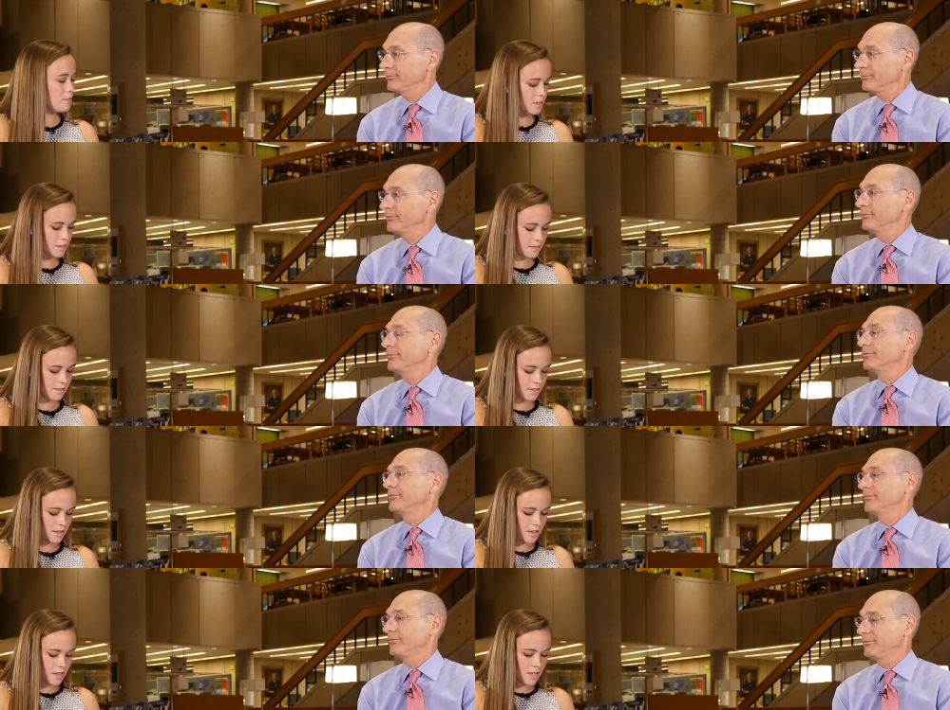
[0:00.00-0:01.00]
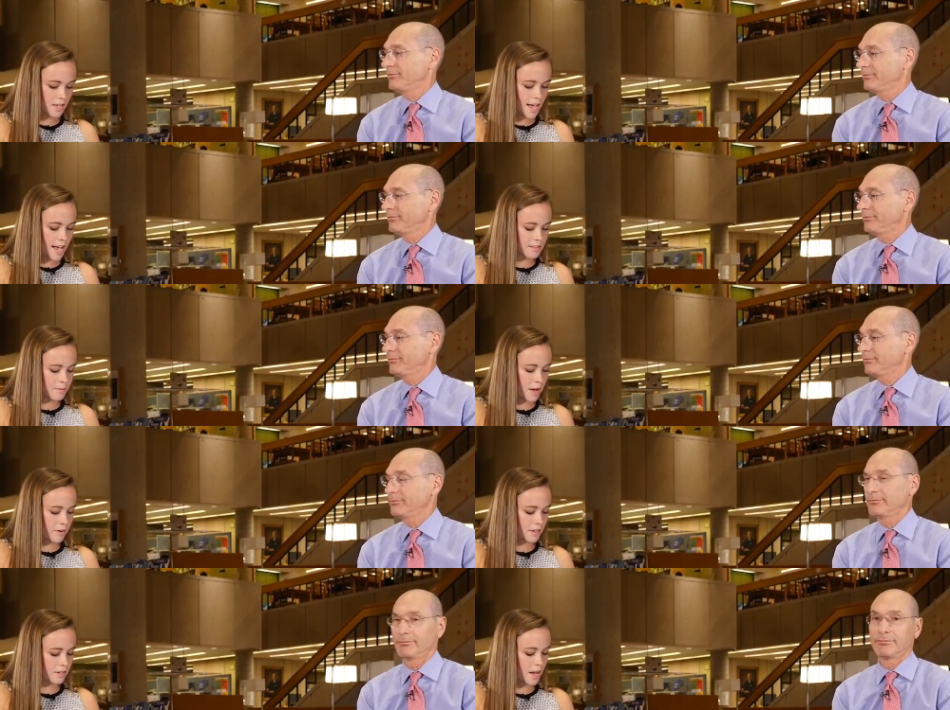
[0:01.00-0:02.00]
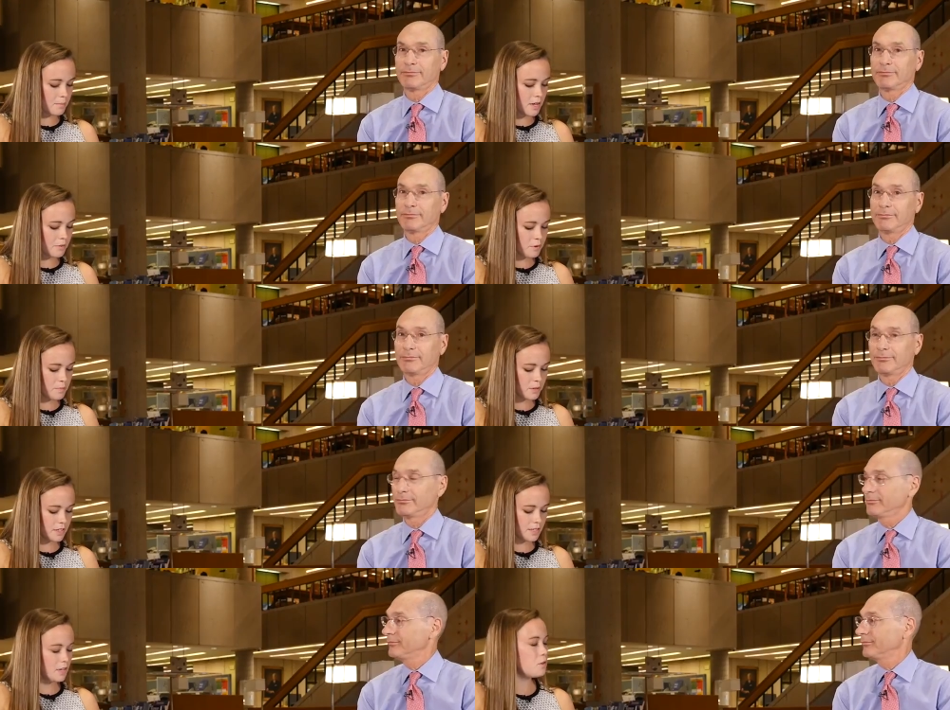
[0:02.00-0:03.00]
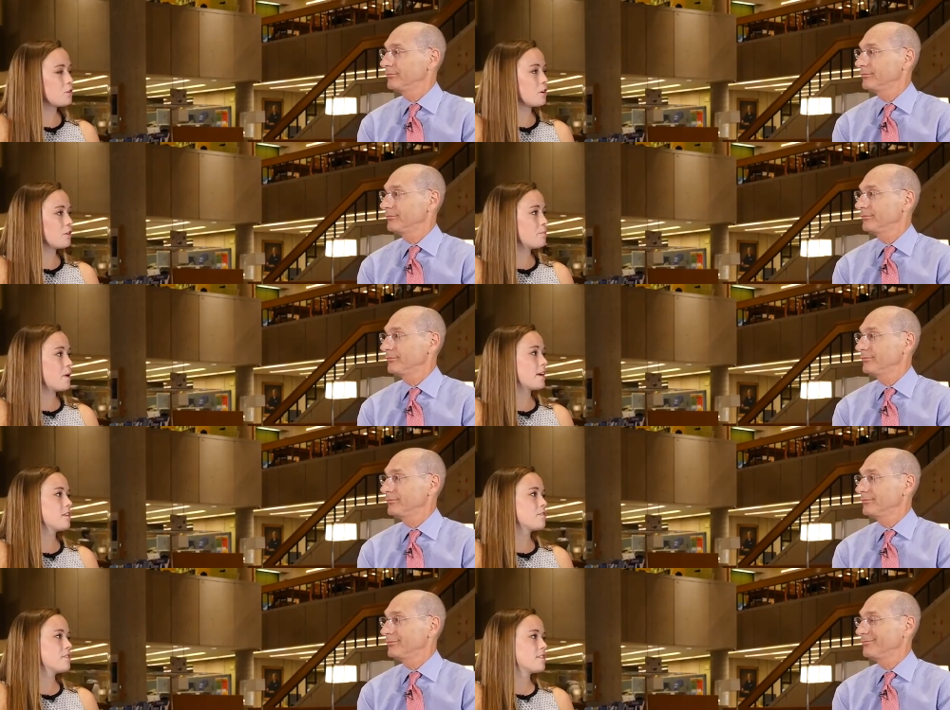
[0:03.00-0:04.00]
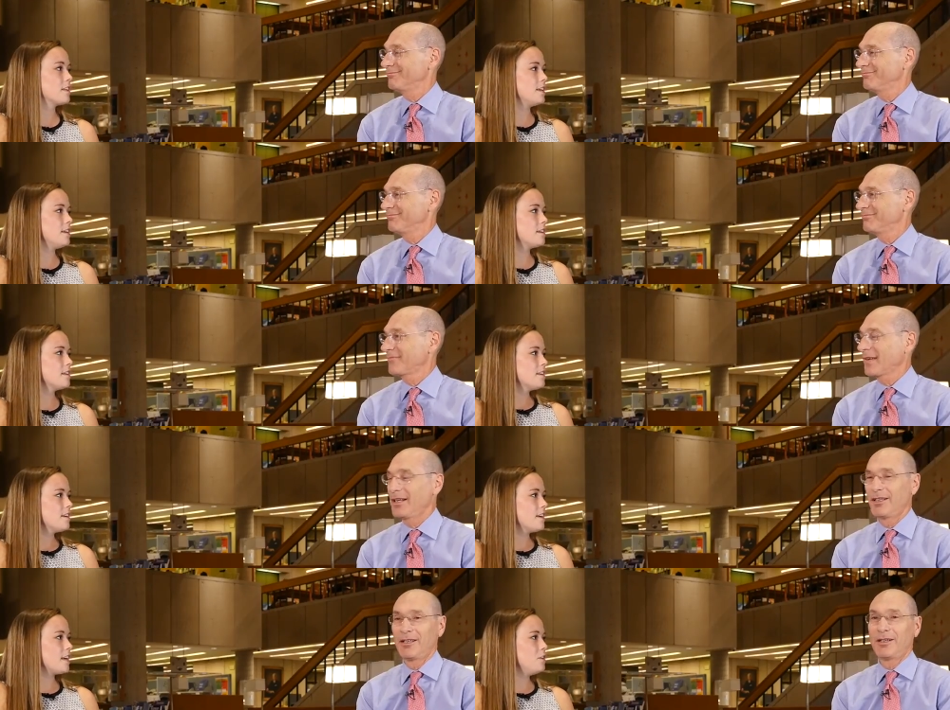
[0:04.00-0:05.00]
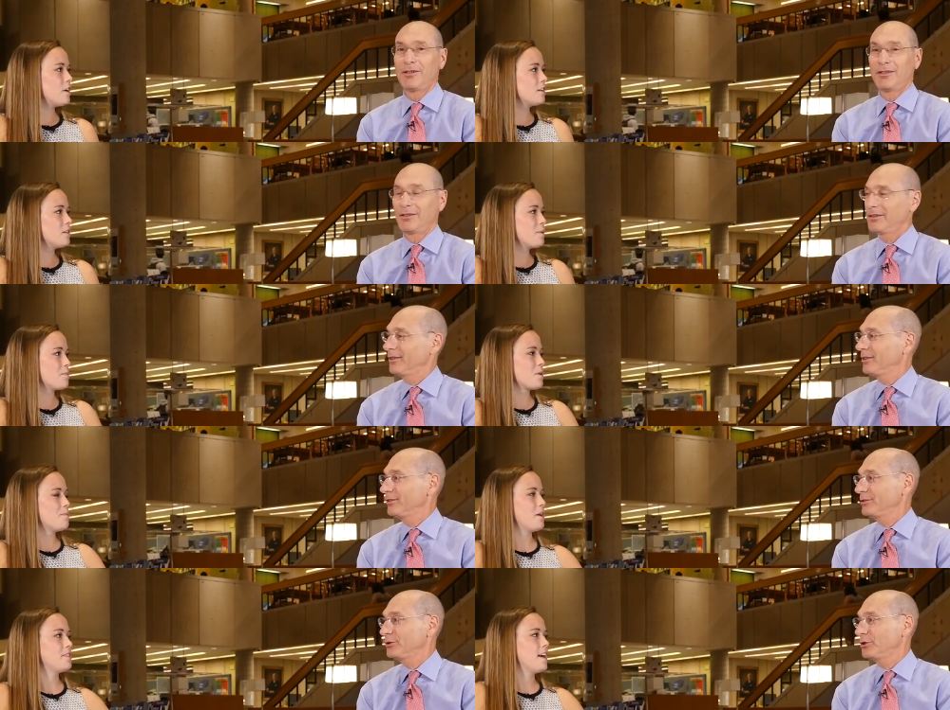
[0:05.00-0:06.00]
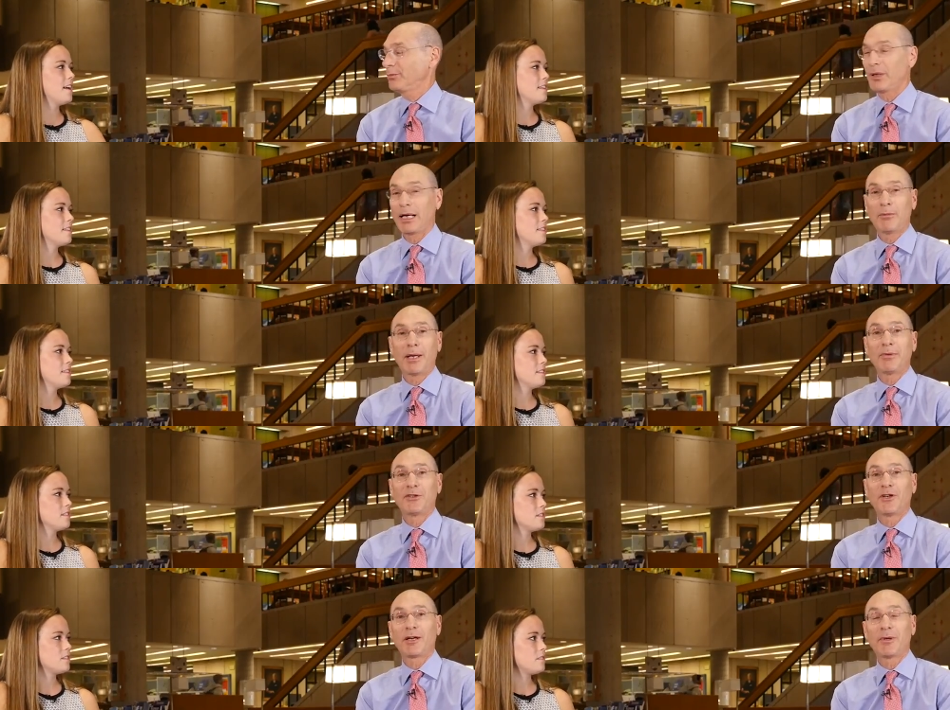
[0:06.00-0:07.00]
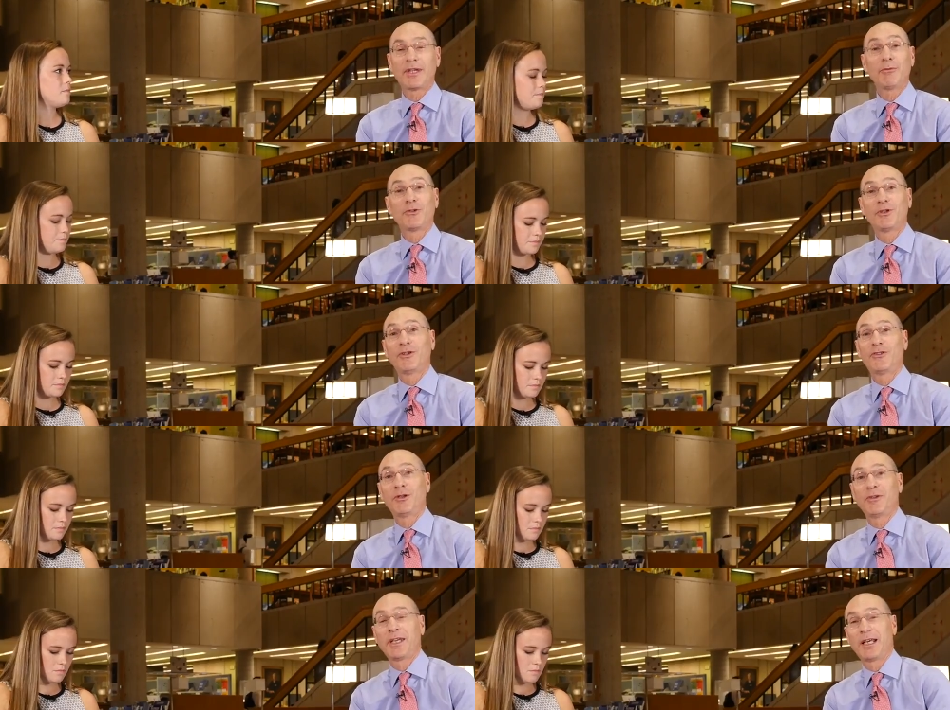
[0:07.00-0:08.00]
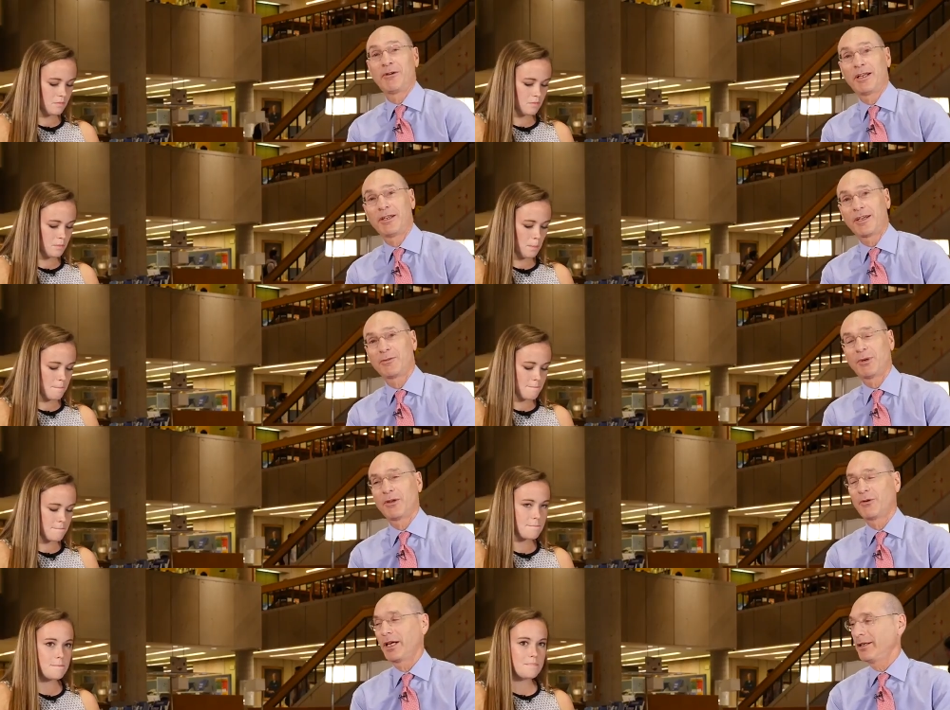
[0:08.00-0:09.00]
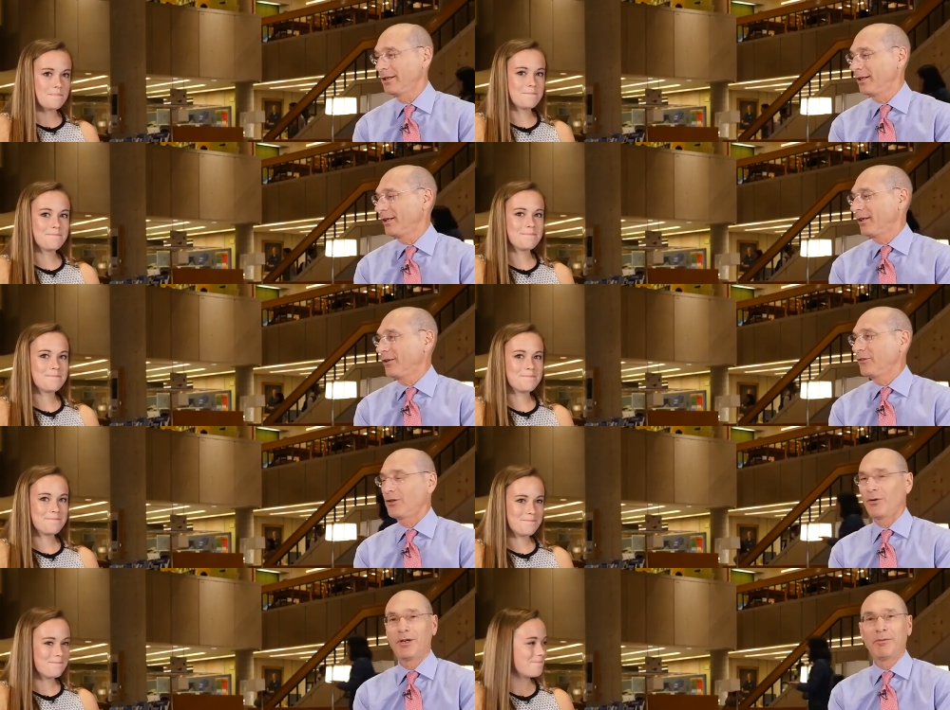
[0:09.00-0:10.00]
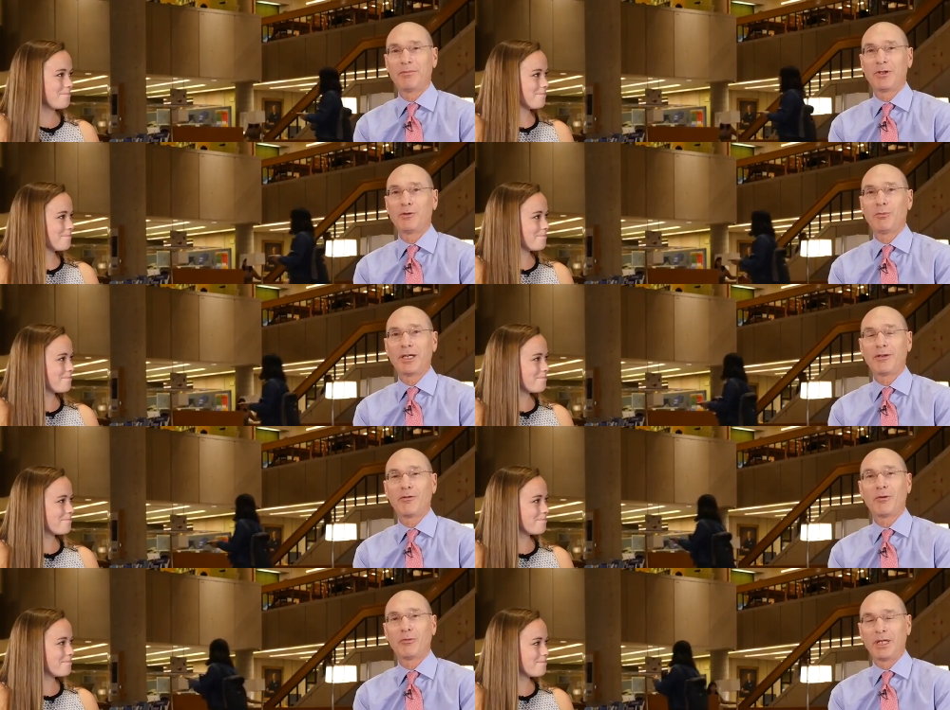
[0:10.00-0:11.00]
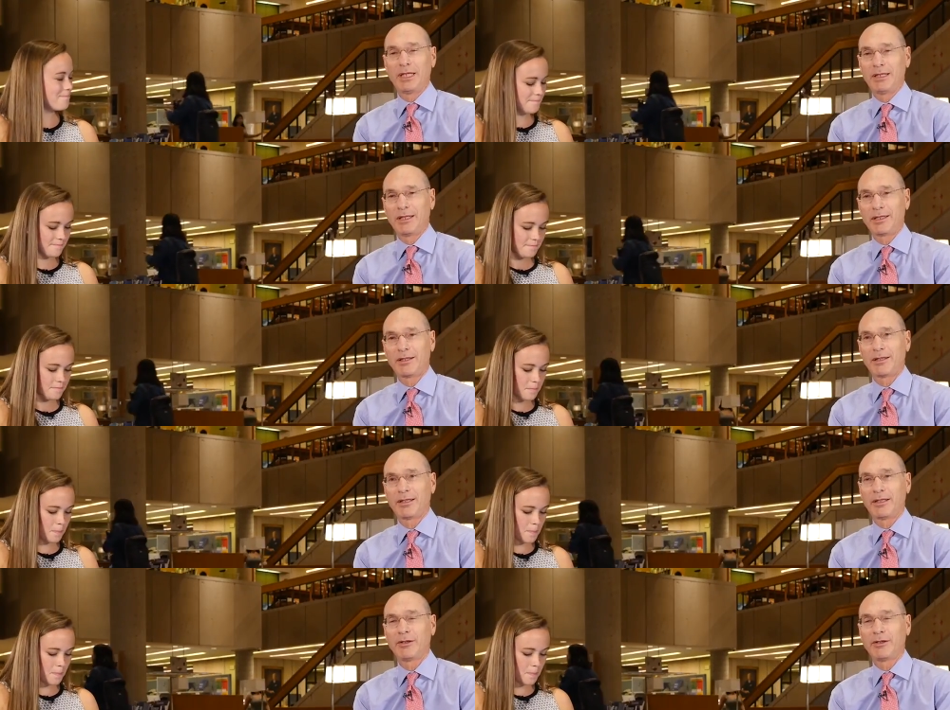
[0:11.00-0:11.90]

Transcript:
Speaker 1: students. He asked about a timeline for building the indoor turf practice facility. Can you talk a little bit more about
Speaker 2: that? Sure, Bob, I'm happy to talk about that. It was good to see you in the Adirondacks, by the way. So um, you might know what we, a